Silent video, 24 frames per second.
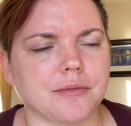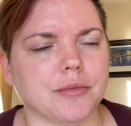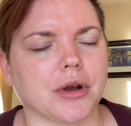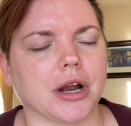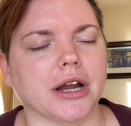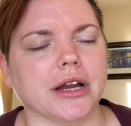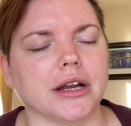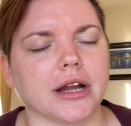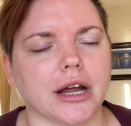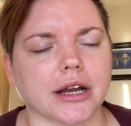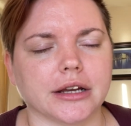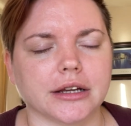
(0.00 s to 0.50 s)
but
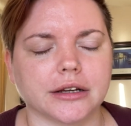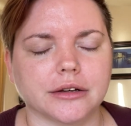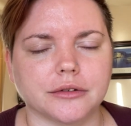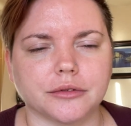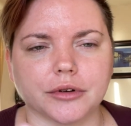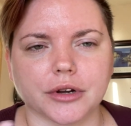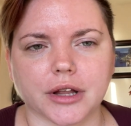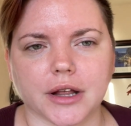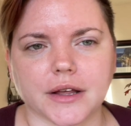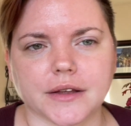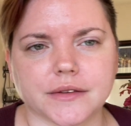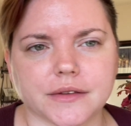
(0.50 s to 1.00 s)
I didn't
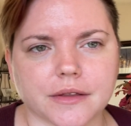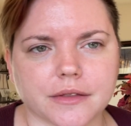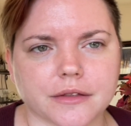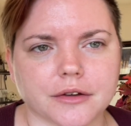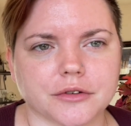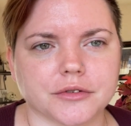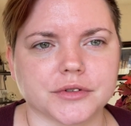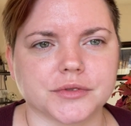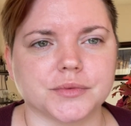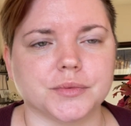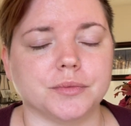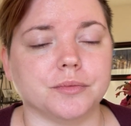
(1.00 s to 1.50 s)
realize that
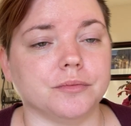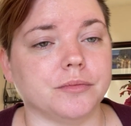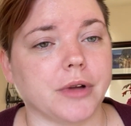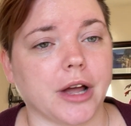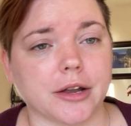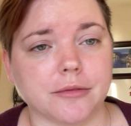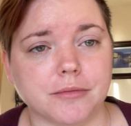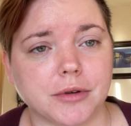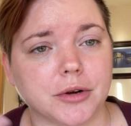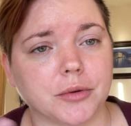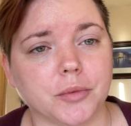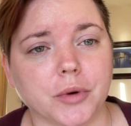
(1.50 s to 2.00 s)
there
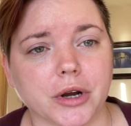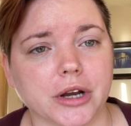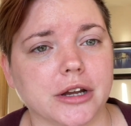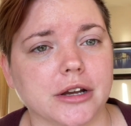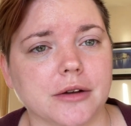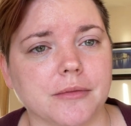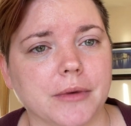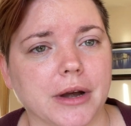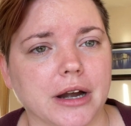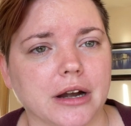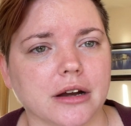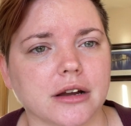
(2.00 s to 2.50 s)
had been one in
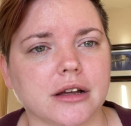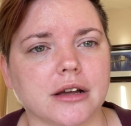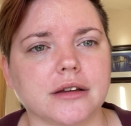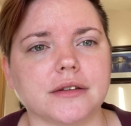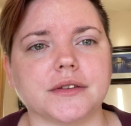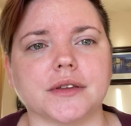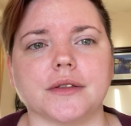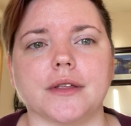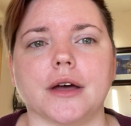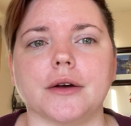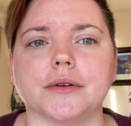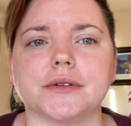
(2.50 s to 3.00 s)
America,
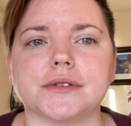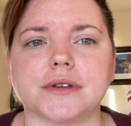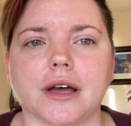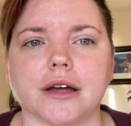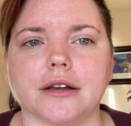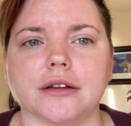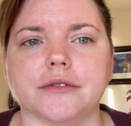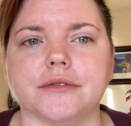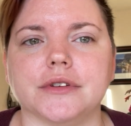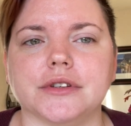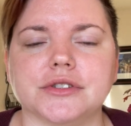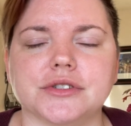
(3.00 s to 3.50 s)
so that was kind
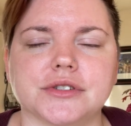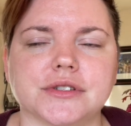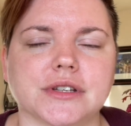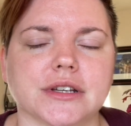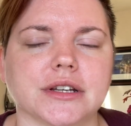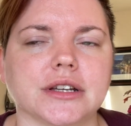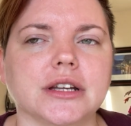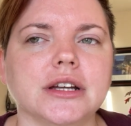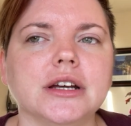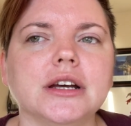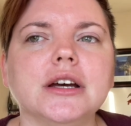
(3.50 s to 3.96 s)
of interesting.